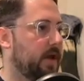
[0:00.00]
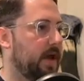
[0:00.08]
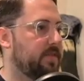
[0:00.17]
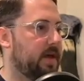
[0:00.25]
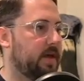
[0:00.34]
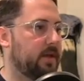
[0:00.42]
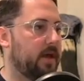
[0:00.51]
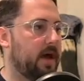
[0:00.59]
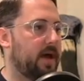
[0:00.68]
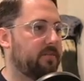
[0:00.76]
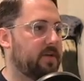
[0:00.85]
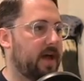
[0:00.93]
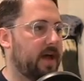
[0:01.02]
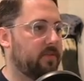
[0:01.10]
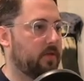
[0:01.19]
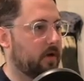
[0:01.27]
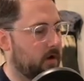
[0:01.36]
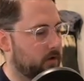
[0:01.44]
and then I have to add
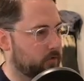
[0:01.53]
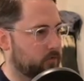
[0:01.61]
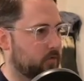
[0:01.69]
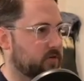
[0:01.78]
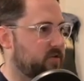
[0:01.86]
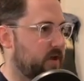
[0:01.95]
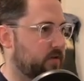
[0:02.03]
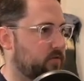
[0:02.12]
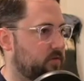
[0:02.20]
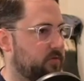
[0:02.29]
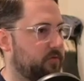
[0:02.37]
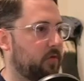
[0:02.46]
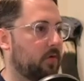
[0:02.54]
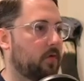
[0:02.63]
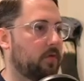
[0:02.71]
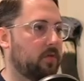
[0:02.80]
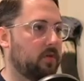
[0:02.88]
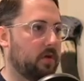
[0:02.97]
the _test for
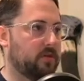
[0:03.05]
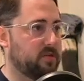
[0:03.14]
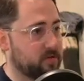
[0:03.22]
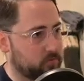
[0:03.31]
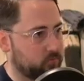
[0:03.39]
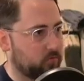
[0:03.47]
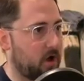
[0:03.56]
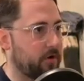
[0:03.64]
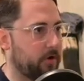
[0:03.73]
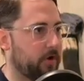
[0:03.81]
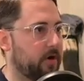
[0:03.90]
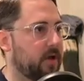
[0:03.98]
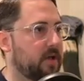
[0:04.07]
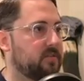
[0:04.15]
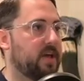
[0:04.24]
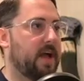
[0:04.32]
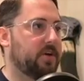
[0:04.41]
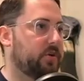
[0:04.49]
the test runner to
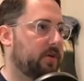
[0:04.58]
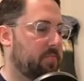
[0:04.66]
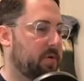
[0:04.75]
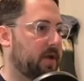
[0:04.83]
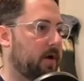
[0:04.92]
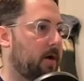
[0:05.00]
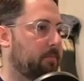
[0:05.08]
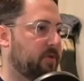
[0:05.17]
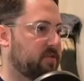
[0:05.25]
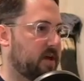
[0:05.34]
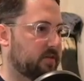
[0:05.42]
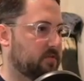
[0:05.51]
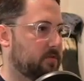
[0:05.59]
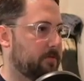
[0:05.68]
actually pick up the test.